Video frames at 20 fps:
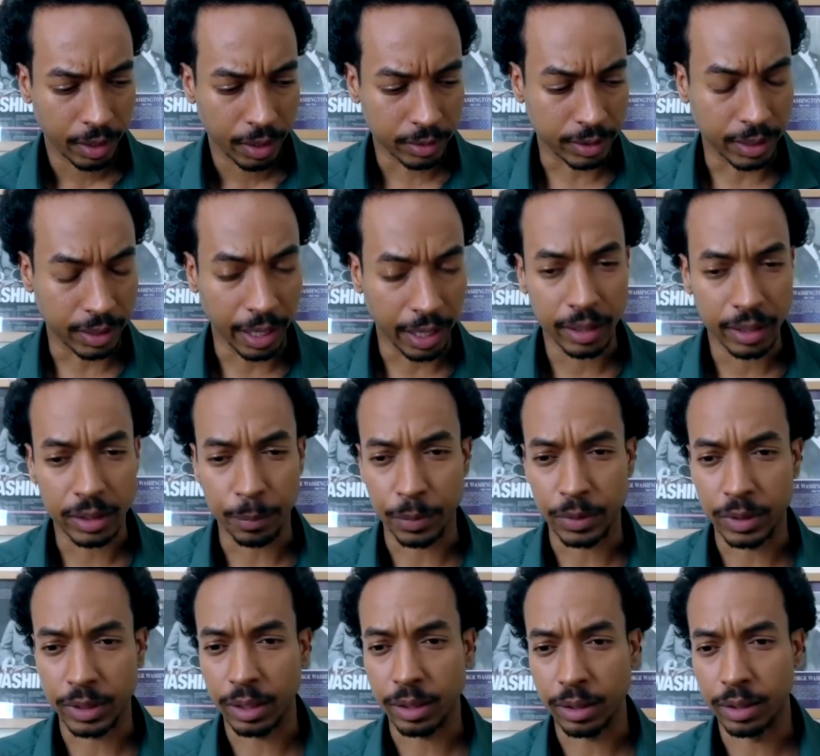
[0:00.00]
Today is a
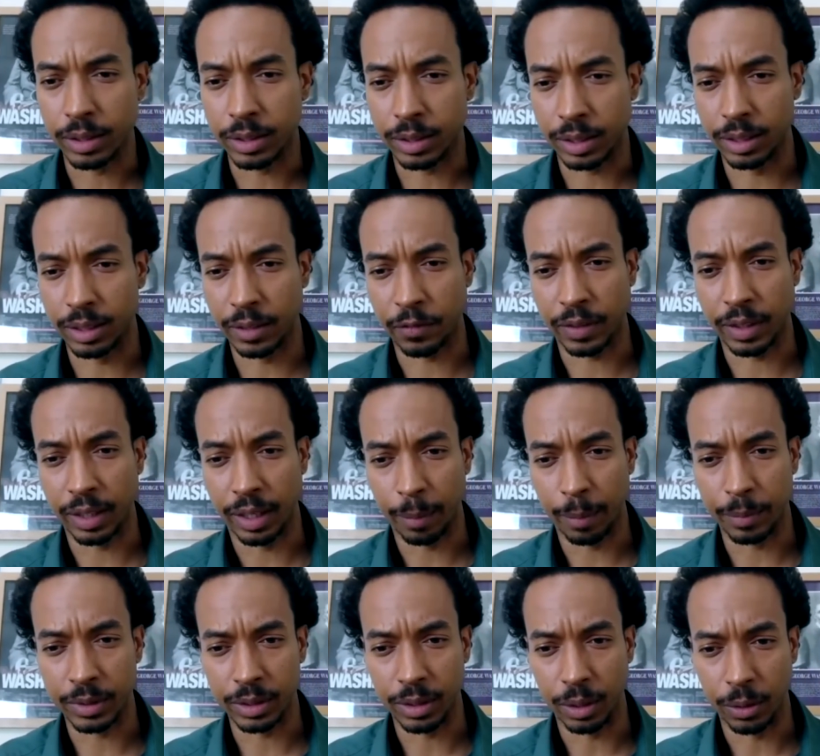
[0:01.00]
particularly significant
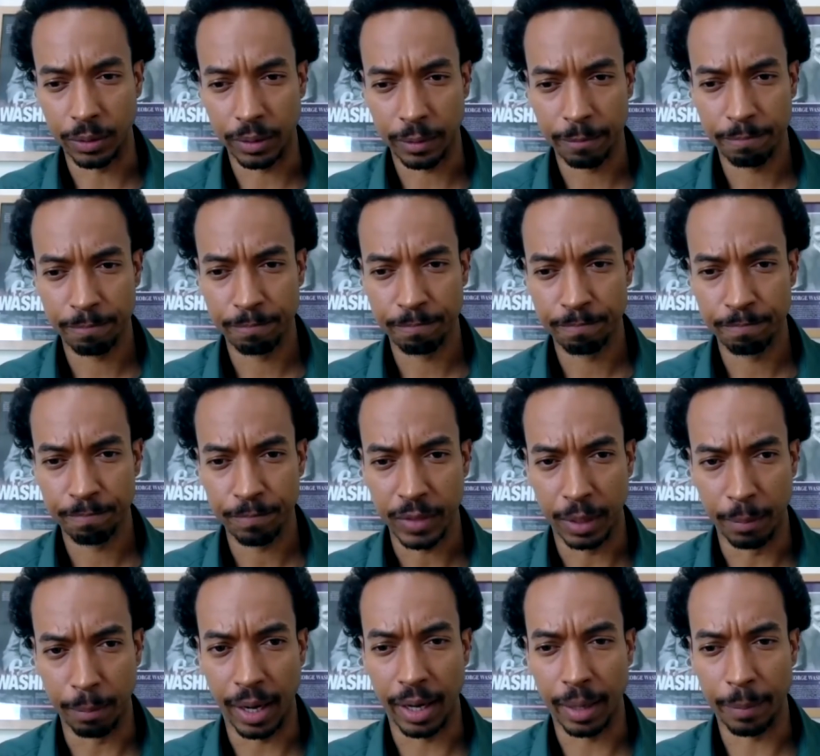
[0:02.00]
episode, in
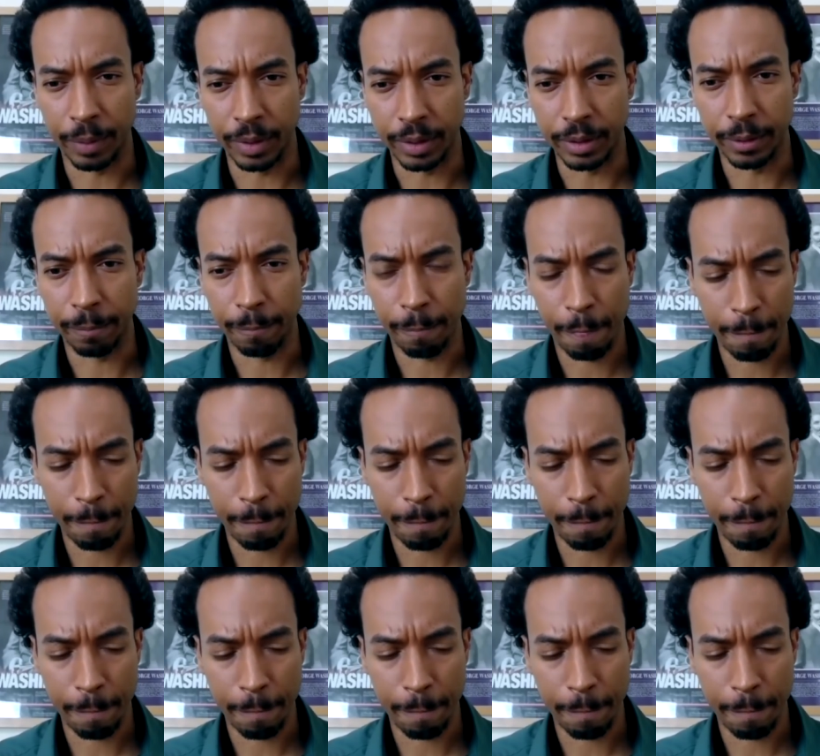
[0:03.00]
my opinion.